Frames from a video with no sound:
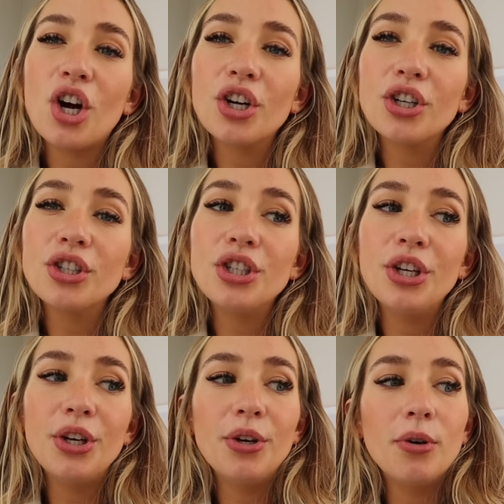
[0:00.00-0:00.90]
harder
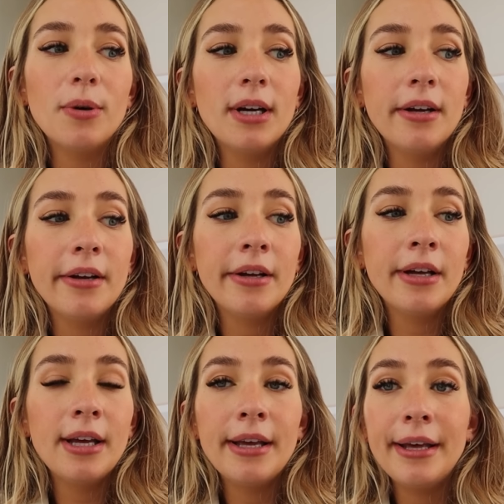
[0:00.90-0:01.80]
to
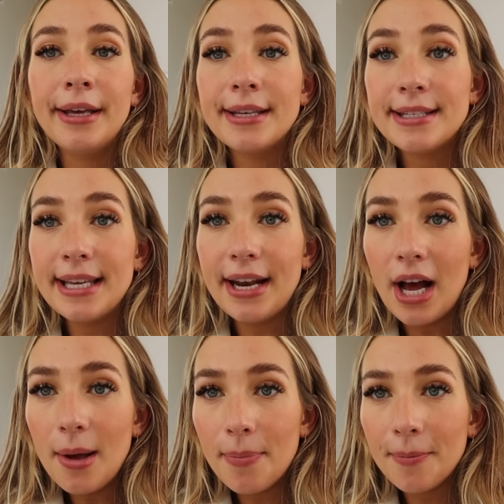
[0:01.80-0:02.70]
sit
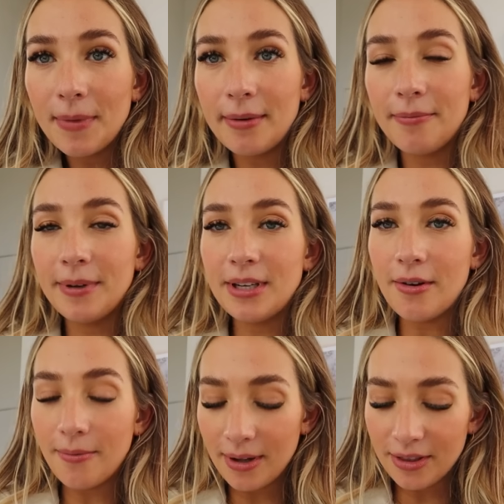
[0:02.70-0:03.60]
up and we
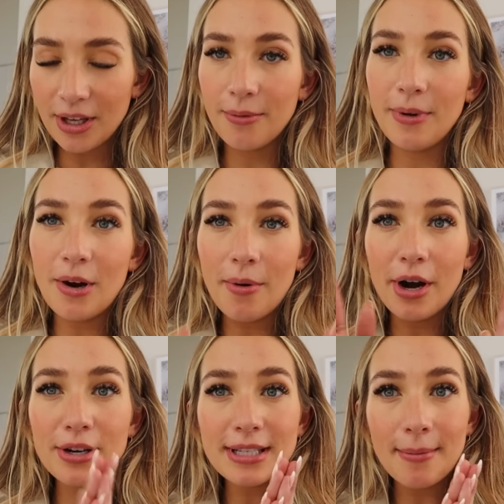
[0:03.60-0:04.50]
don't want the we don't
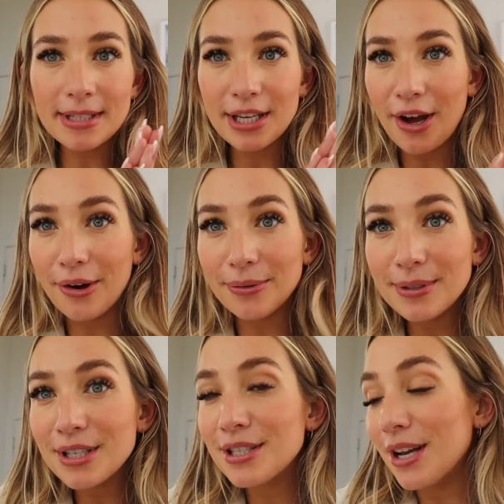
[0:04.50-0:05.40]
want our stomach to cone